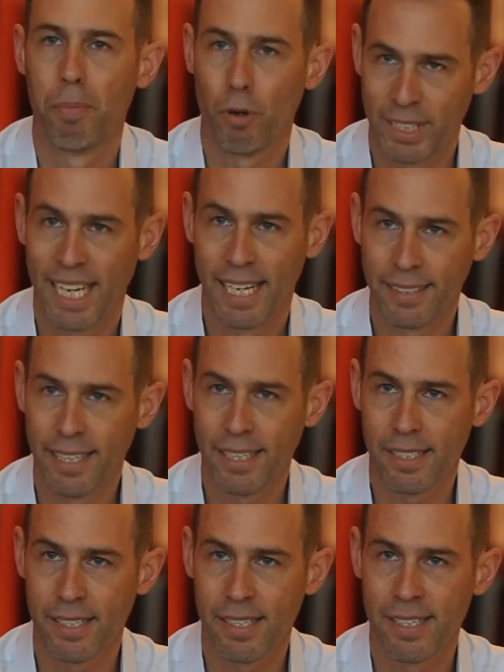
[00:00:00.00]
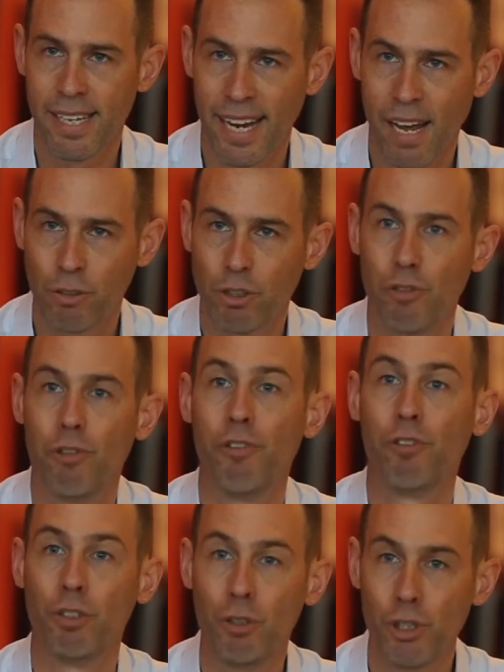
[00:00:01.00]
proteanTecs set out to
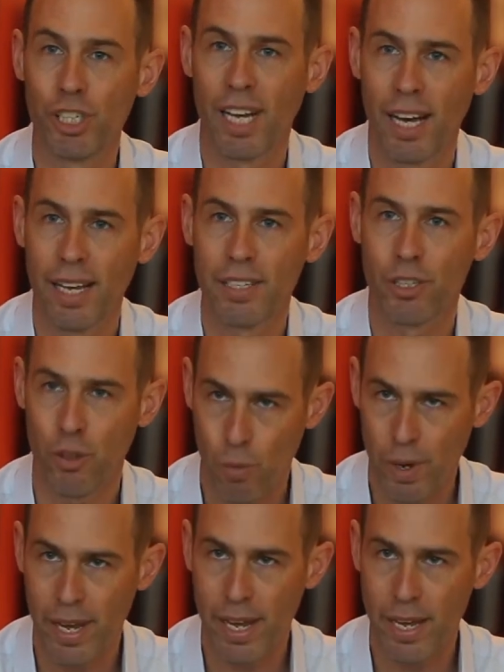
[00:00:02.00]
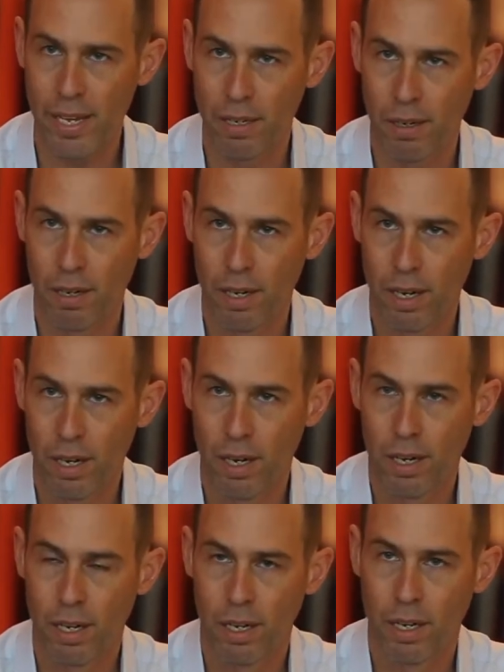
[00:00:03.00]
revolutionize the way
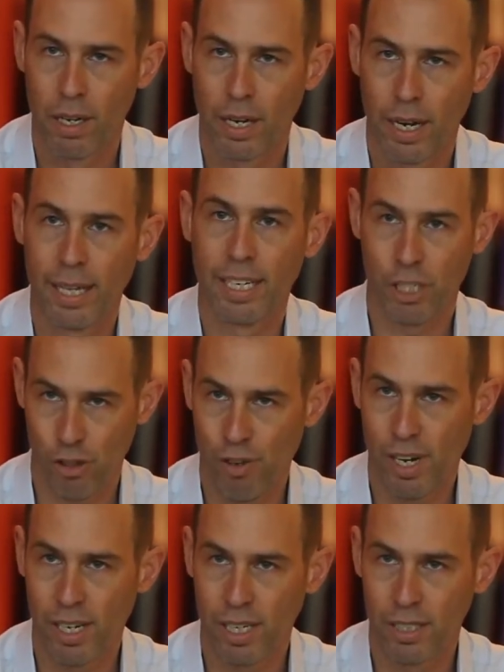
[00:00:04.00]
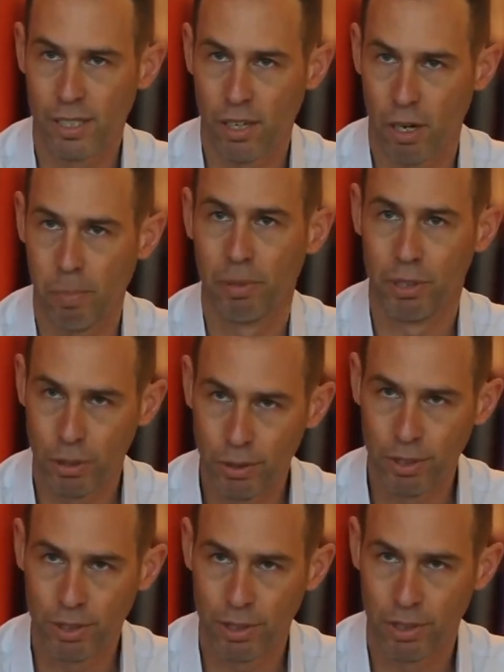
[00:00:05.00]
electronics are
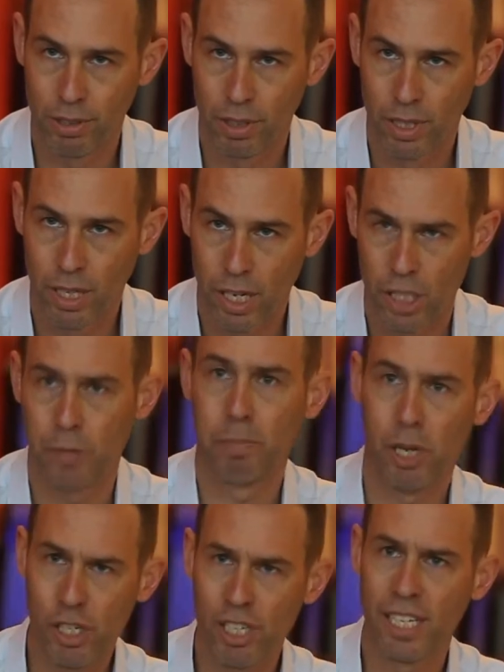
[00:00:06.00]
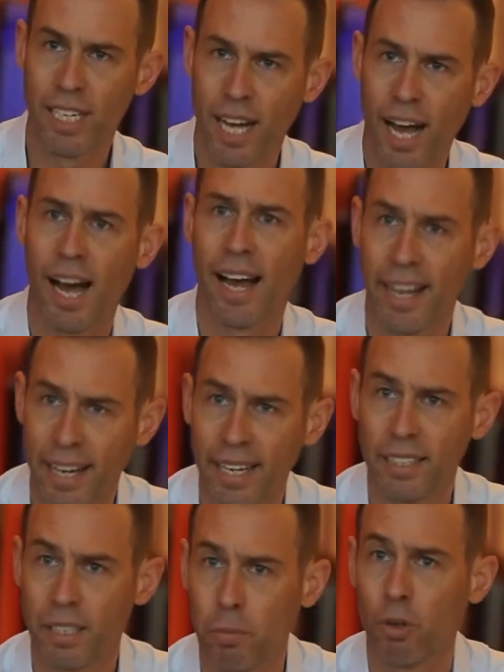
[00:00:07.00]
produced, especially
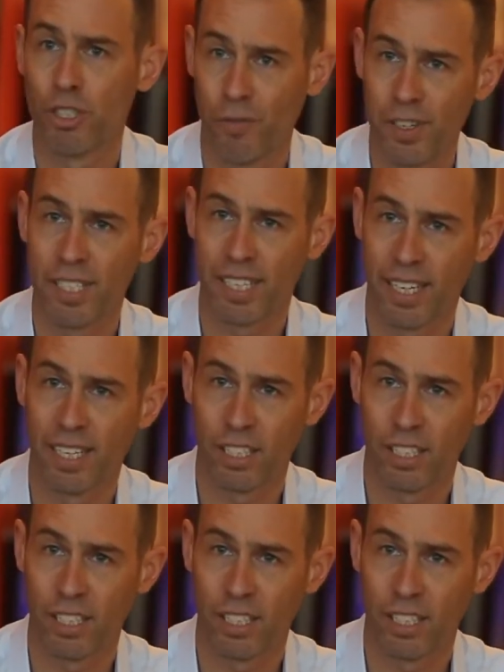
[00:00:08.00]
high-end and more sophisticated